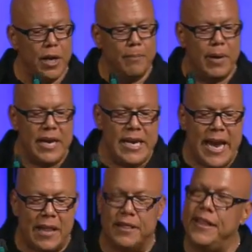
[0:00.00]
but
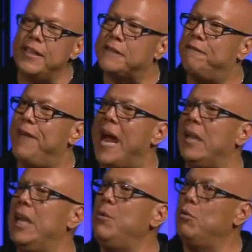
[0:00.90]
yet this
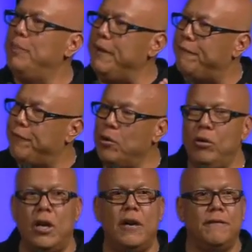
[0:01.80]
valley will be
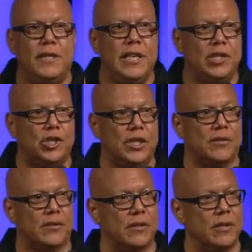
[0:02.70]
full of
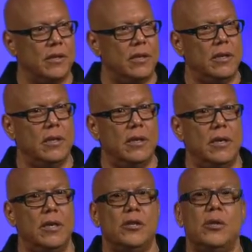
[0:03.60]
ditches.
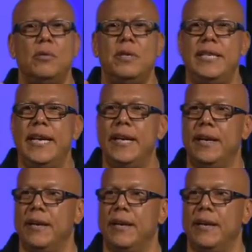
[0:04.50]
So dig.